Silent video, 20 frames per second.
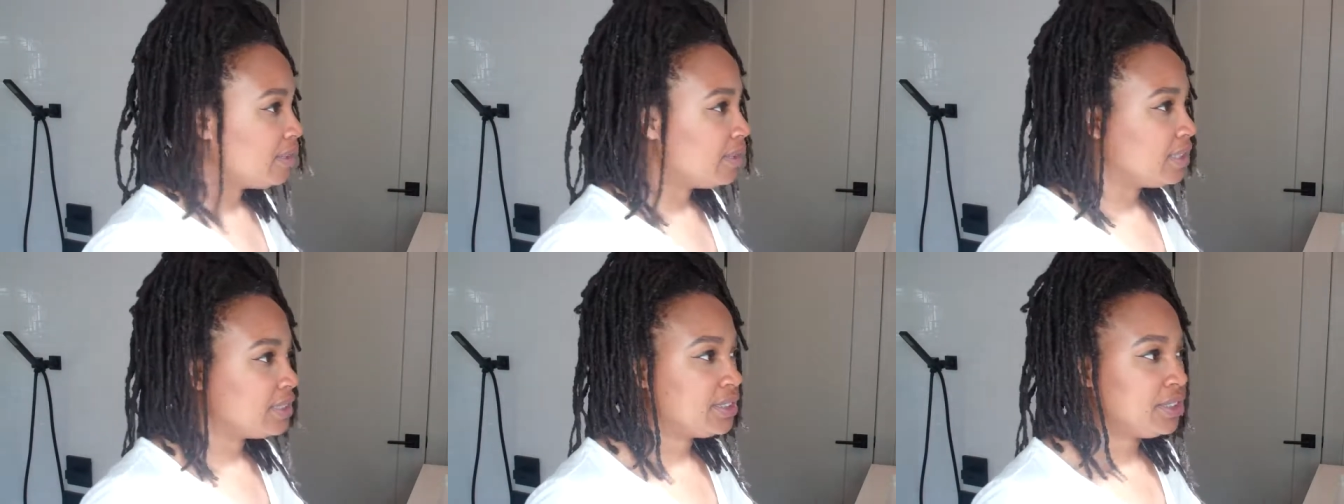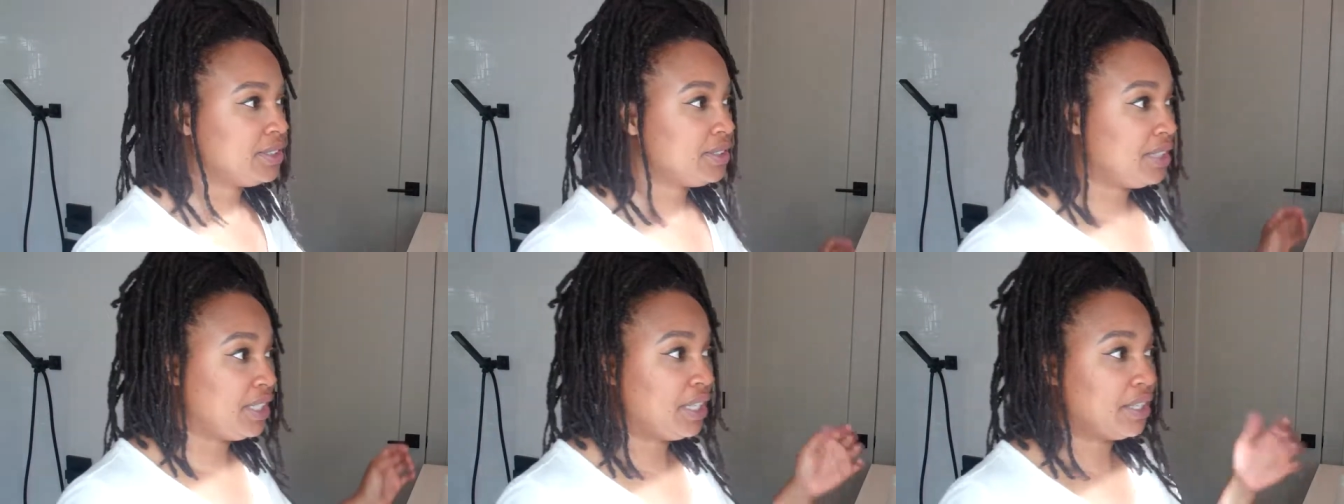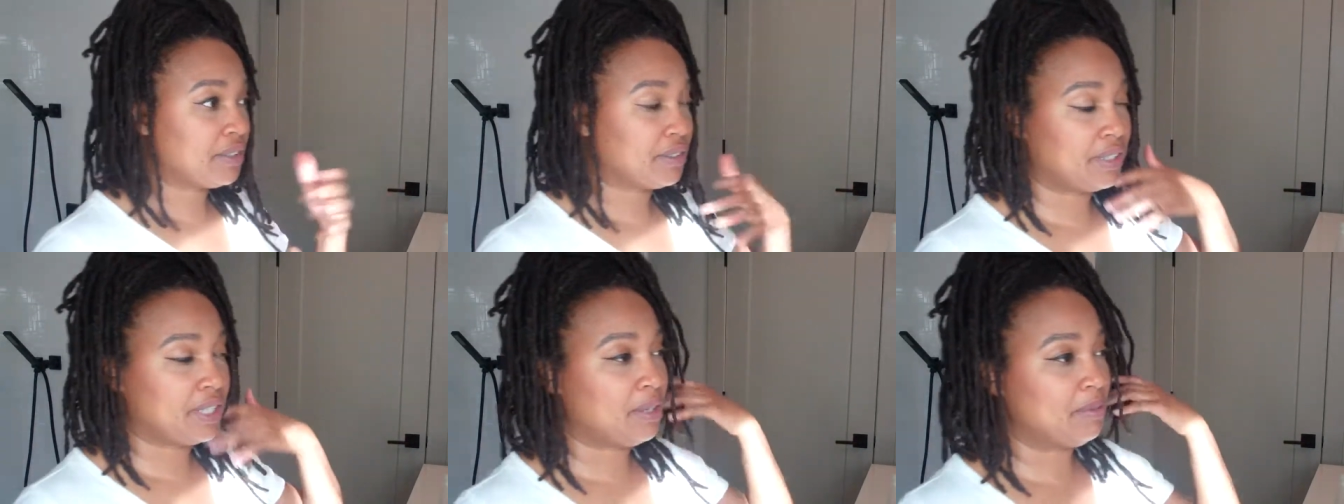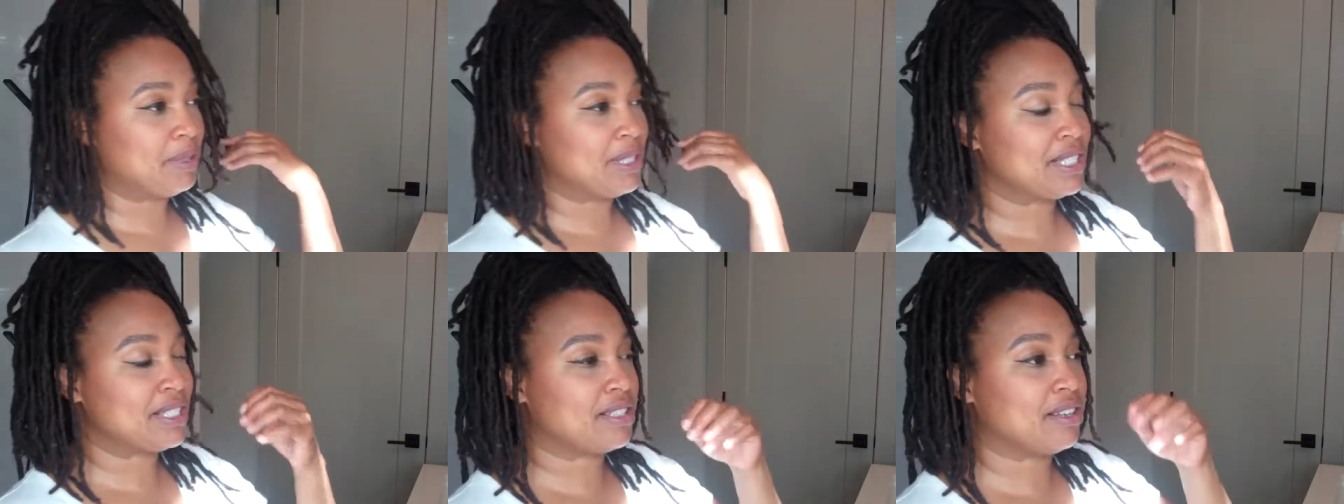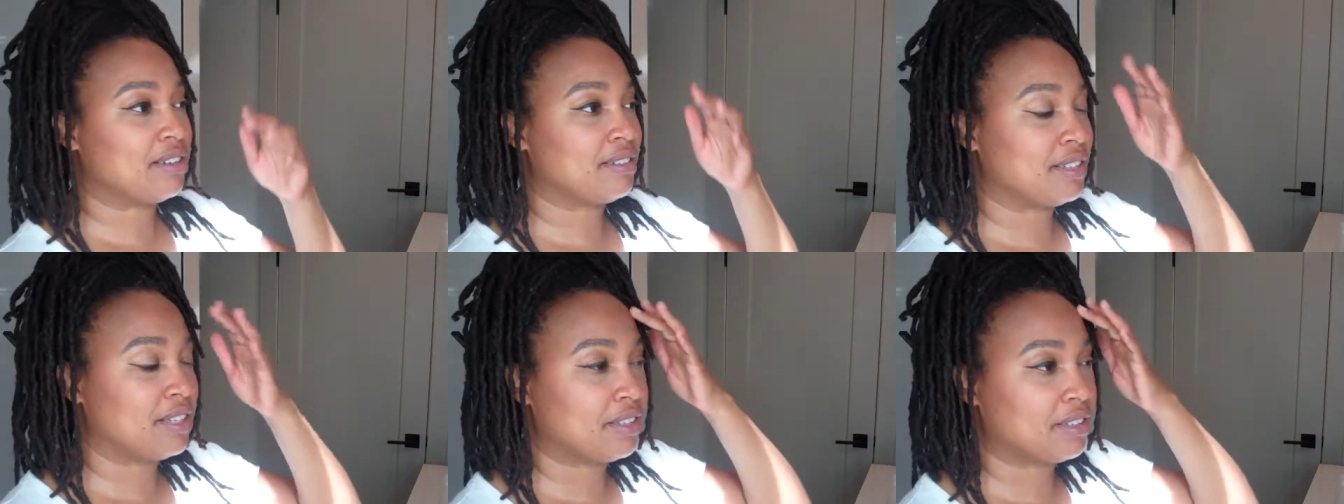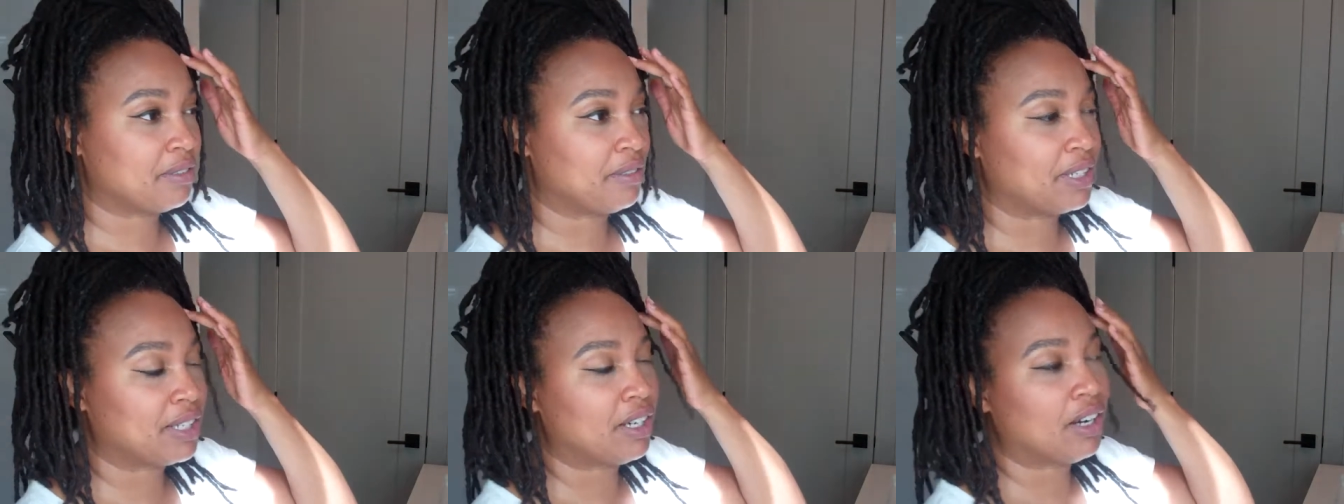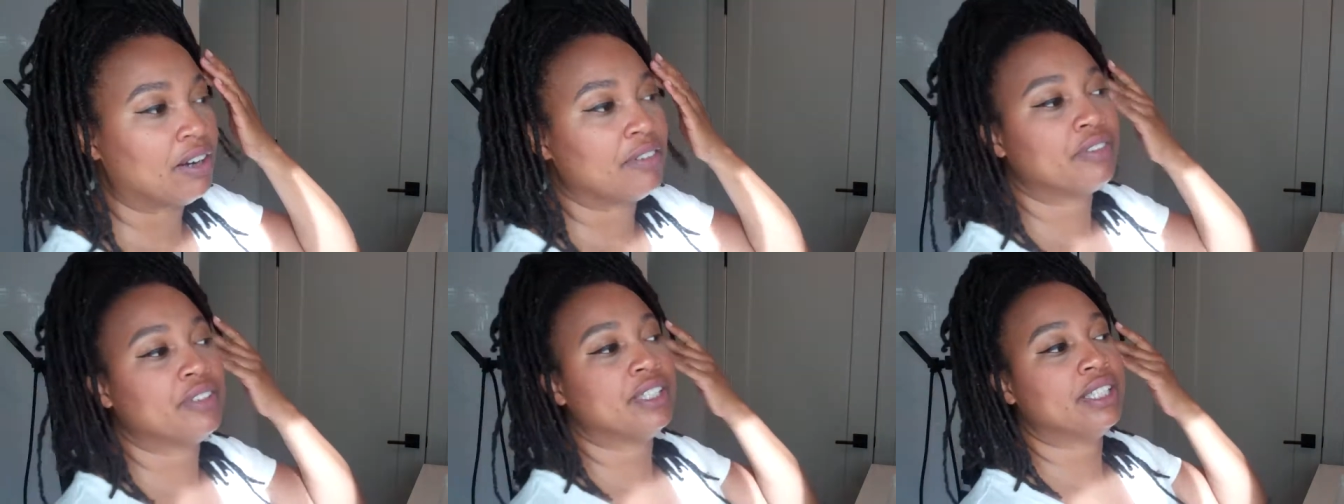Let's do the other one. I'm gonna start the other one
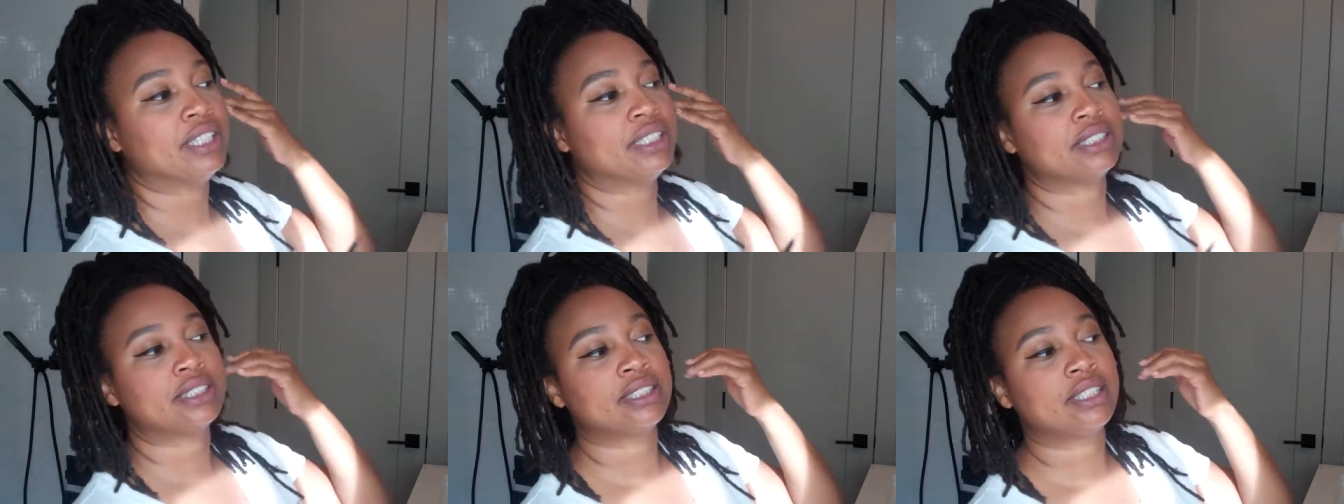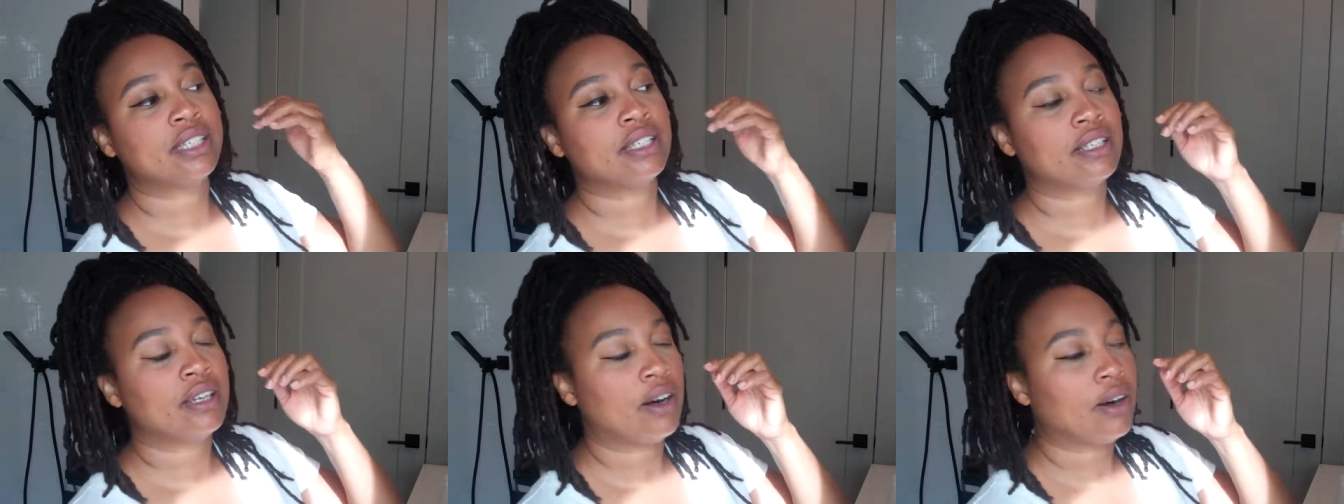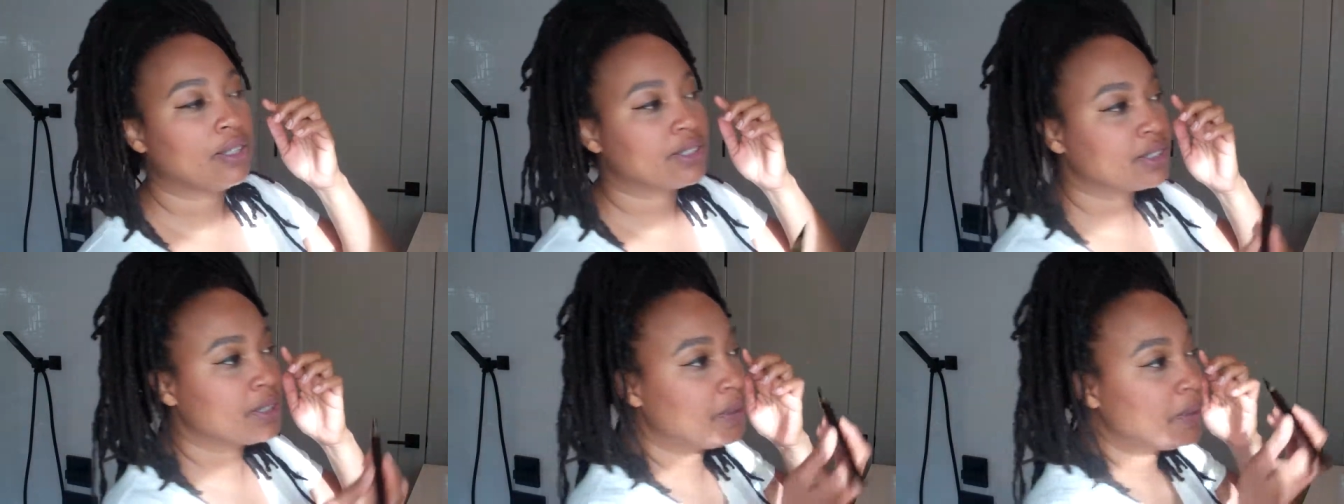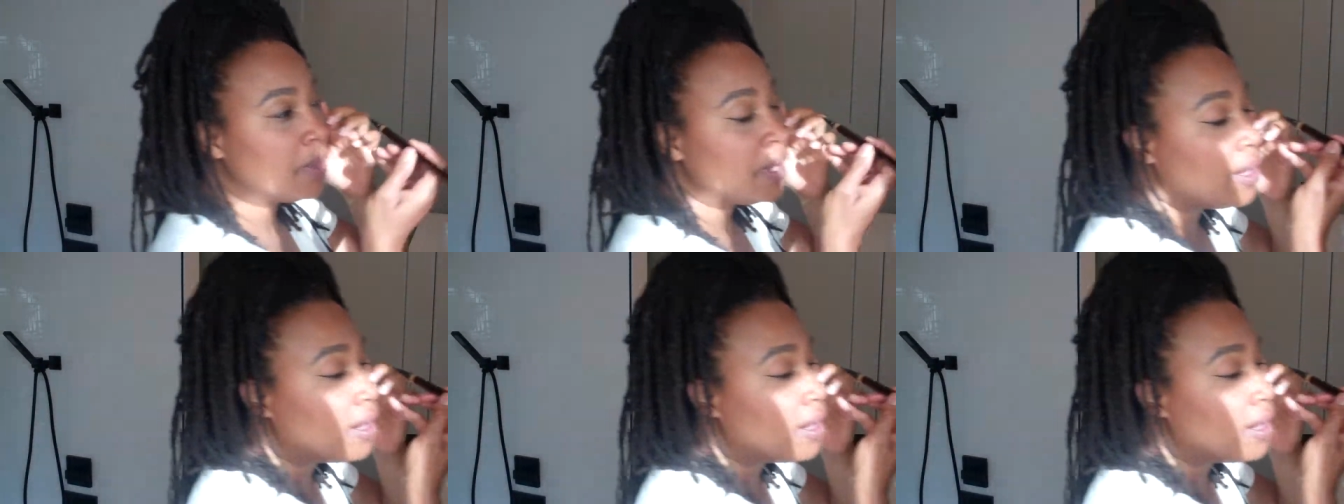off in this also.